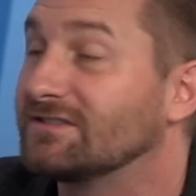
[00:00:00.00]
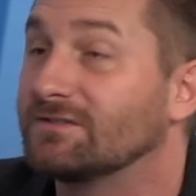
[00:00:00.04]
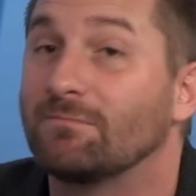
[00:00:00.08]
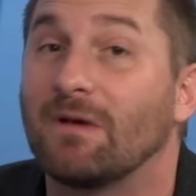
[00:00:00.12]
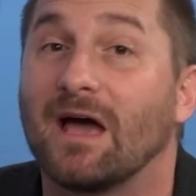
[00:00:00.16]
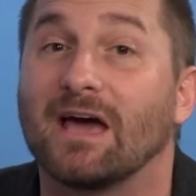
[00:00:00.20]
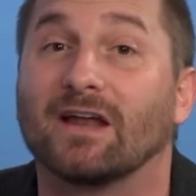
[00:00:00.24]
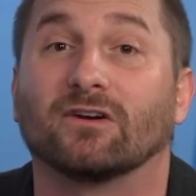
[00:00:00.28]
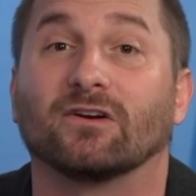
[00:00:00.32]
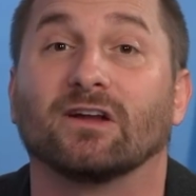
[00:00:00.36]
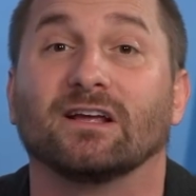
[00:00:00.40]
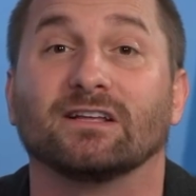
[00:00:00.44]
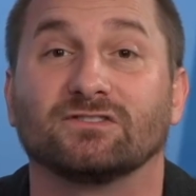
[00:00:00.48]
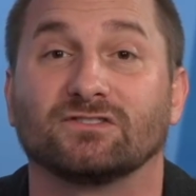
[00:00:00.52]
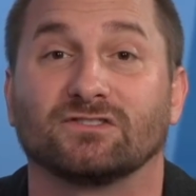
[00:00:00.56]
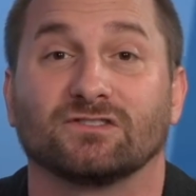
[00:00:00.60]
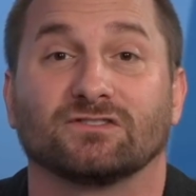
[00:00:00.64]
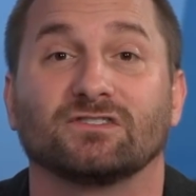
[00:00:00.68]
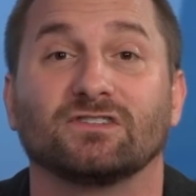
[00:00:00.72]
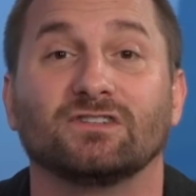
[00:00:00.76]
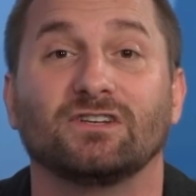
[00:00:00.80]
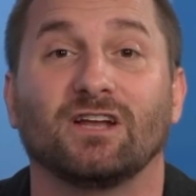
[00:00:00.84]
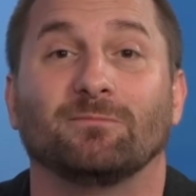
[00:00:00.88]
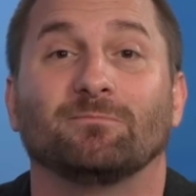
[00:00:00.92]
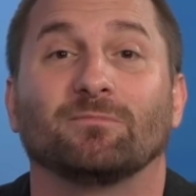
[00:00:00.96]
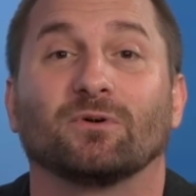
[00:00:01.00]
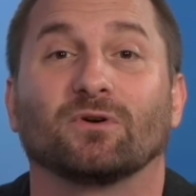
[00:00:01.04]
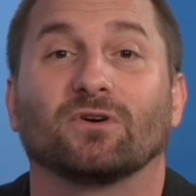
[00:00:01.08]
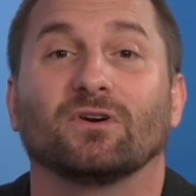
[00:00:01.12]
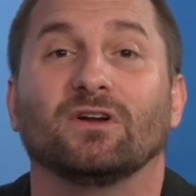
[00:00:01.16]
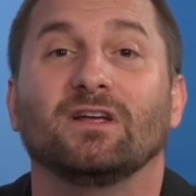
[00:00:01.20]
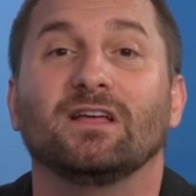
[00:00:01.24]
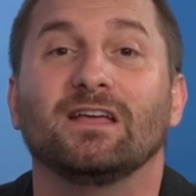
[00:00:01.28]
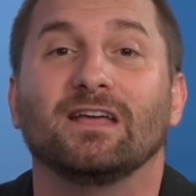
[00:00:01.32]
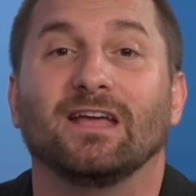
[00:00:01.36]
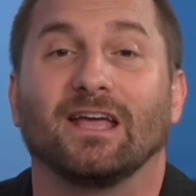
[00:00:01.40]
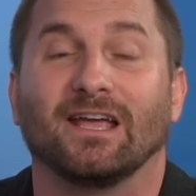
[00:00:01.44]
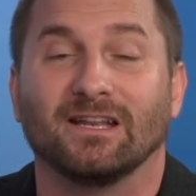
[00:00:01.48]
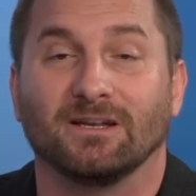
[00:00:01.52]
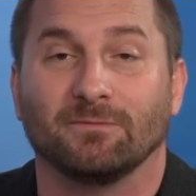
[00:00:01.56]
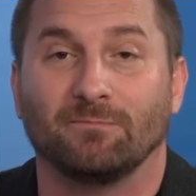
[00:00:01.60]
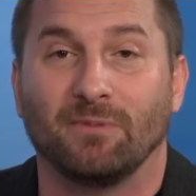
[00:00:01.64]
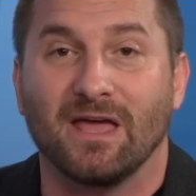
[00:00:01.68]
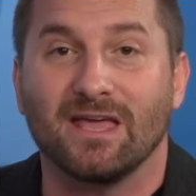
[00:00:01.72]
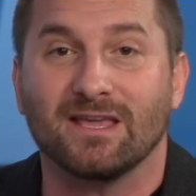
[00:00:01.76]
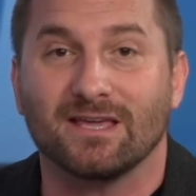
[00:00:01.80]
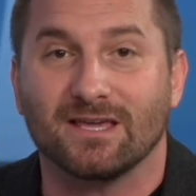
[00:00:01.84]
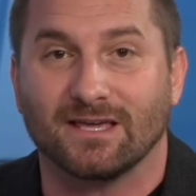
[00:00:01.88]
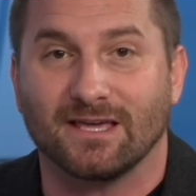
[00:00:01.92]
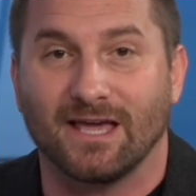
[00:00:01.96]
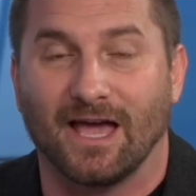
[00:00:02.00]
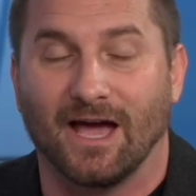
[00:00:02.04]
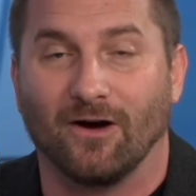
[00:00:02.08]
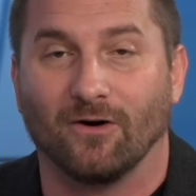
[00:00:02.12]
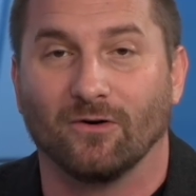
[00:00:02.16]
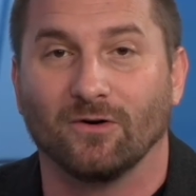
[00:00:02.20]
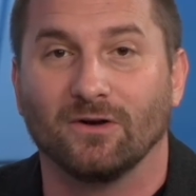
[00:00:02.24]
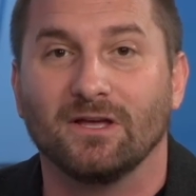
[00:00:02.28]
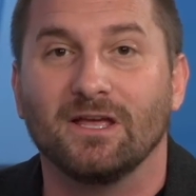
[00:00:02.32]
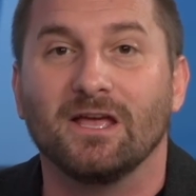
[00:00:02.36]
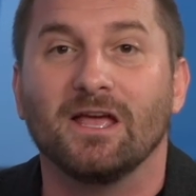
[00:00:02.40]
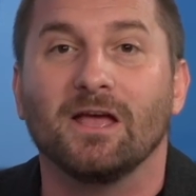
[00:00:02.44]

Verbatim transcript: matter. It's just a number in a bank account.